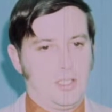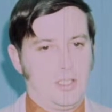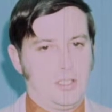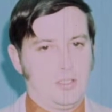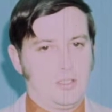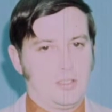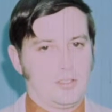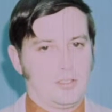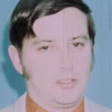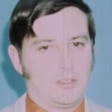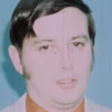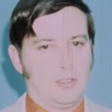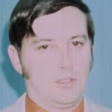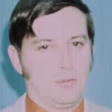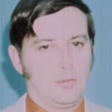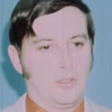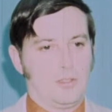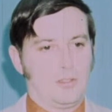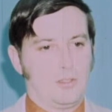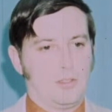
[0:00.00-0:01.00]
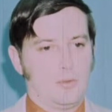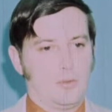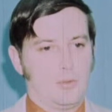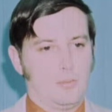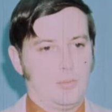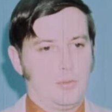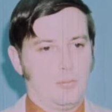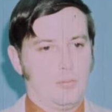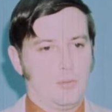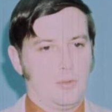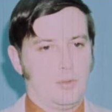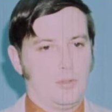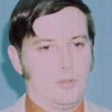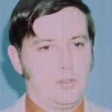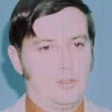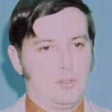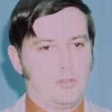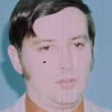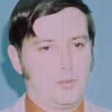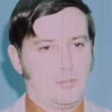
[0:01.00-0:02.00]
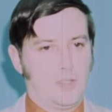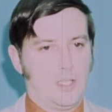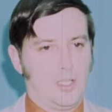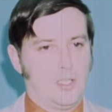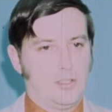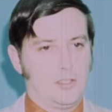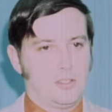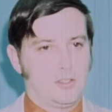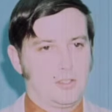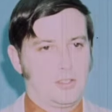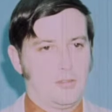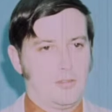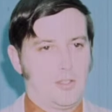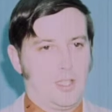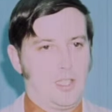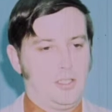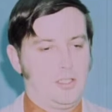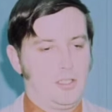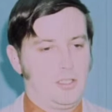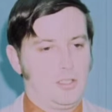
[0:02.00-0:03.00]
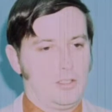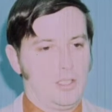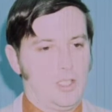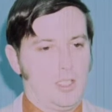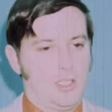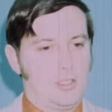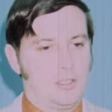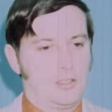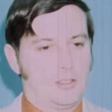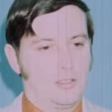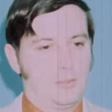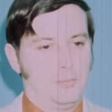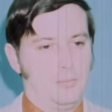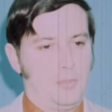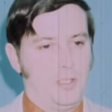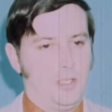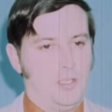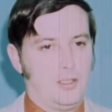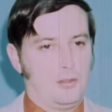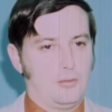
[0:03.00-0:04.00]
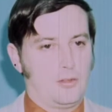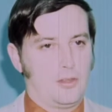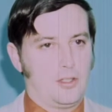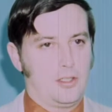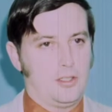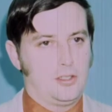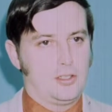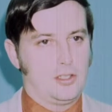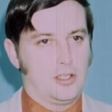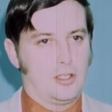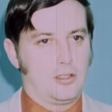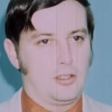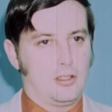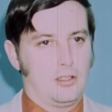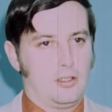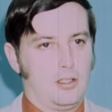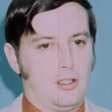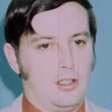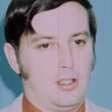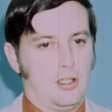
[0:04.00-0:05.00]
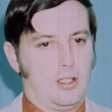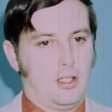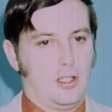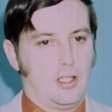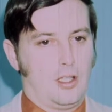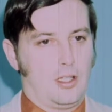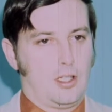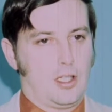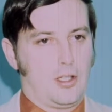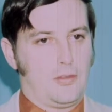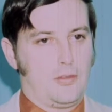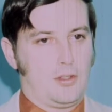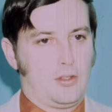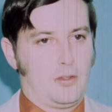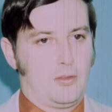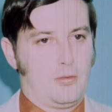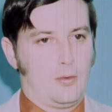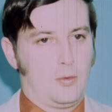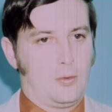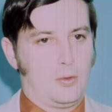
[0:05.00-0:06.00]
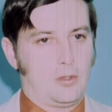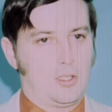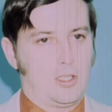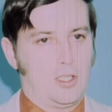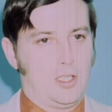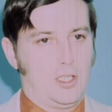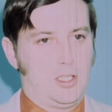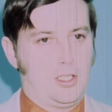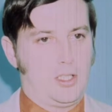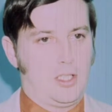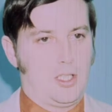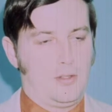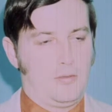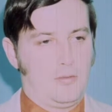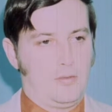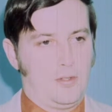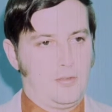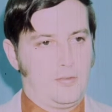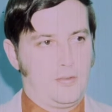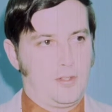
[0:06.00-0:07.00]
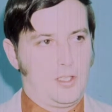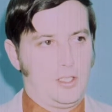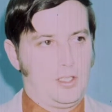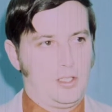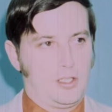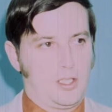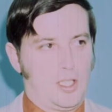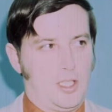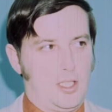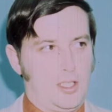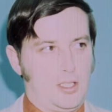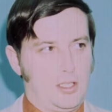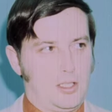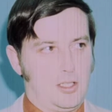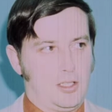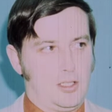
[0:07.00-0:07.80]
in this tournament. There will be boys from the ages of 8 to 10 competing with each other, 11 to 14, and 15 to 18